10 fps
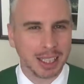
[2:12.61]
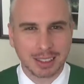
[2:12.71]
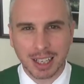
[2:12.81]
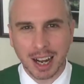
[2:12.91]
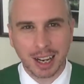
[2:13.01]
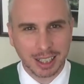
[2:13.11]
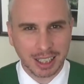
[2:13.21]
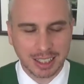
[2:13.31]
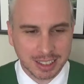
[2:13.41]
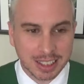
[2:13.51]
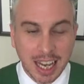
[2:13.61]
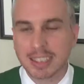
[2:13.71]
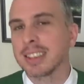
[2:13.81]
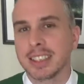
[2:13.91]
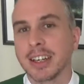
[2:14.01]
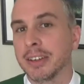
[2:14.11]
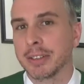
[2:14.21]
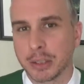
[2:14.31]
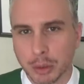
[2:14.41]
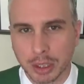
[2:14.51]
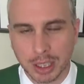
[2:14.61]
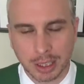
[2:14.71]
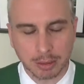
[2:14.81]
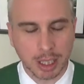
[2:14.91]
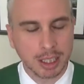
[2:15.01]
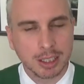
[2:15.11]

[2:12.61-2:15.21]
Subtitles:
It's necessary for storytelling, right?